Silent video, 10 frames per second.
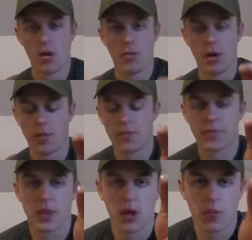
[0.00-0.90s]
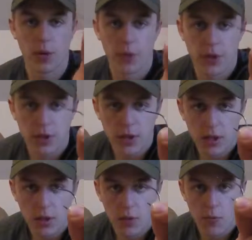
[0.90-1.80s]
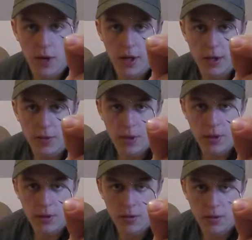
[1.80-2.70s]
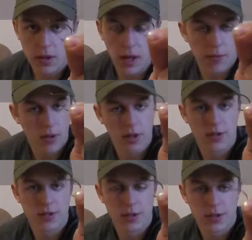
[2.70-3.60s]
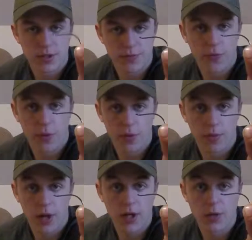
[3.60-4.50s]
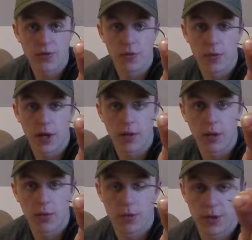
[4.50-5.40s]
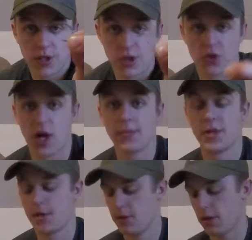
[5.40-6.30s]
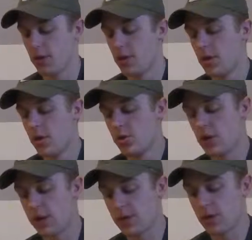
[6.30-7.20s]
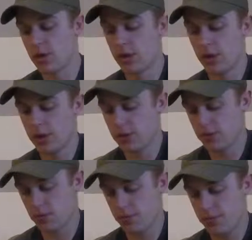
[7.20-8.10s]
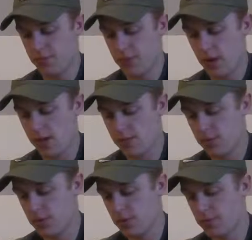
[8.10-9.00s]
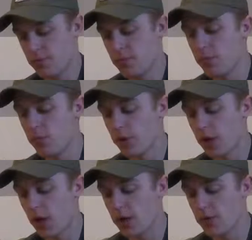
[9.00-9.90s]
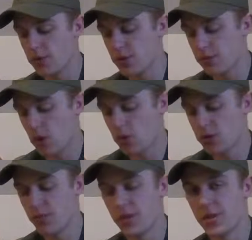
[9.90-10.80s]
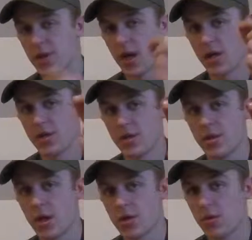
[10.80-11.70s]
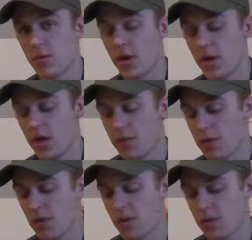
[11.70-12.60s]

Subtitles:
But went with the Wacky Rig. Not, well, this is for what I use for a Wacky Rig, but really it's a drop shot hook. Drop shot hook is probably the one that I use the most besides extra wide gap hook,